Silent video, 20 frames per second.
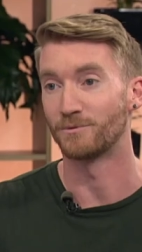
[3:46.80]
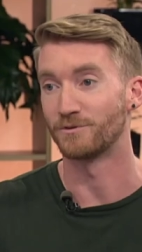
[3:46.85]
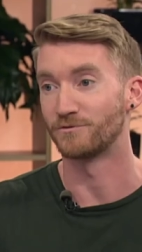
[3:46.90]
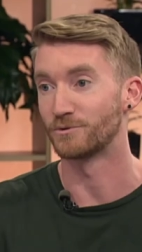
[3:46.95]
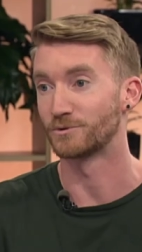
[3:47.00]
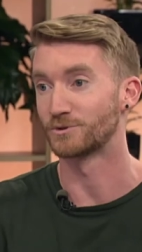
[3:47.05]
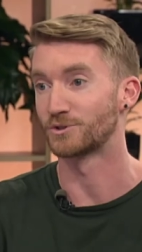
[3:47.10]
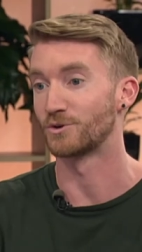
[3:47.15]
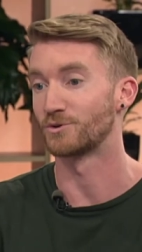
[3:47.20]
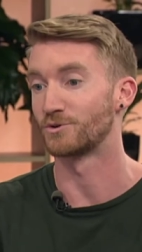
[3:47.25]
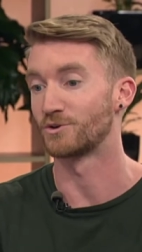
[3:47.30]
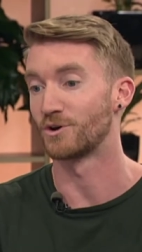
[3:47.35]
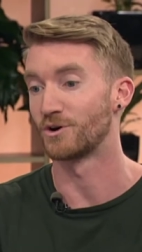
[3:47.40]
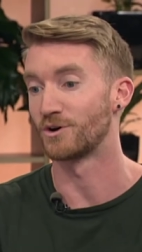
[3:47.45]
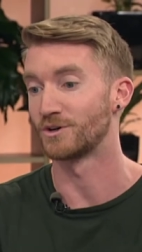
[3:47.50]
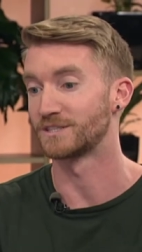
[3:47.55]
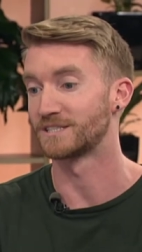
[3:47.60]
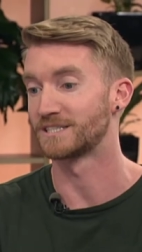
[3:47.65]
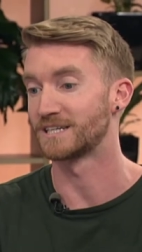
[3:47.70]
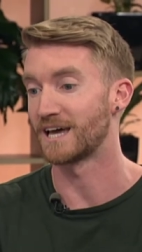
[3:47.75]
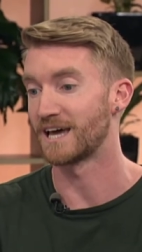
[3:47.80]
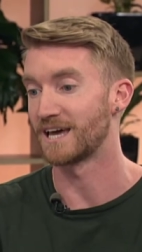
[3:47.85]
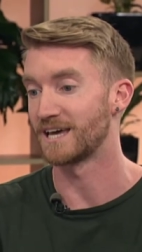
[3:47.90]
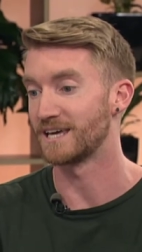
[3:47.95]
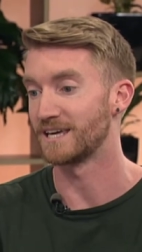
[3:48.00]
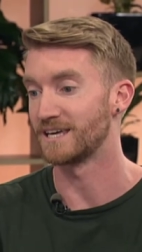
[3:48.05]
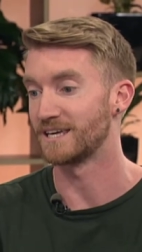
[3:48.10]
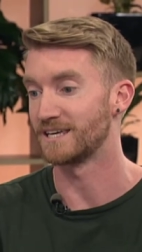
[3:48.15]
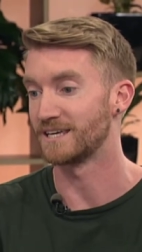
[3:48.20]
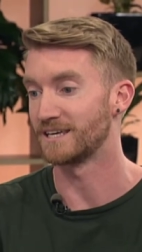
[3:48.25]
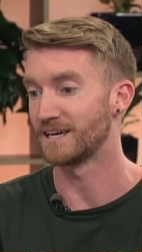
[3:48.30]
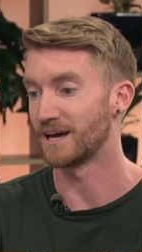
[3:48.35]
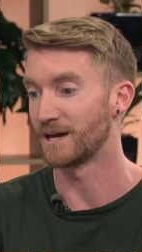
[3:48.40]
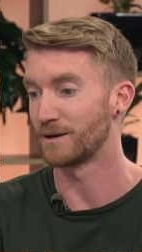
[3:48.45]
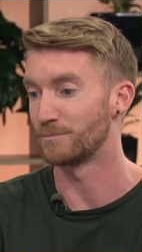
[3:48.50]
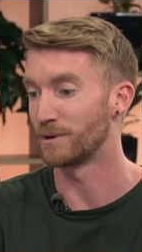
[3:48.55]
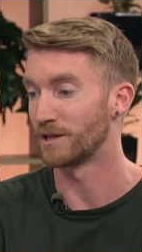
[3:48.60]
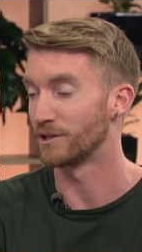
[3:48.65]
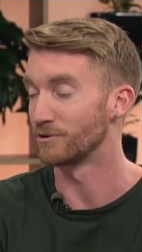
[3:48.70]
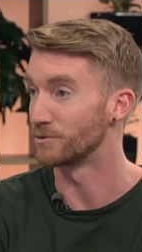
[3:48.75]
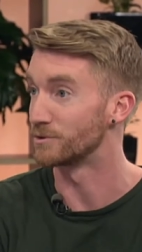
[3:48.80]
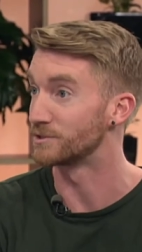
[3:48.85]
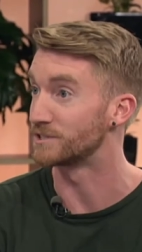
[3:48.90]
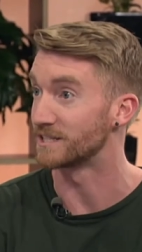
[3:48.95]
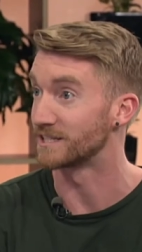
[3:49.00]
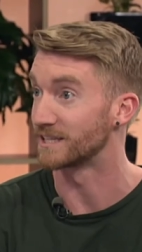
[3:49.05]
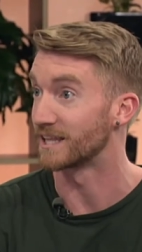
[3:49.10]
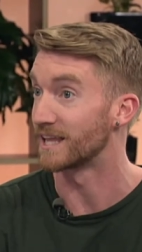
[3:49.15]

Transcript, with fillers: we've also got a, a, Belarusian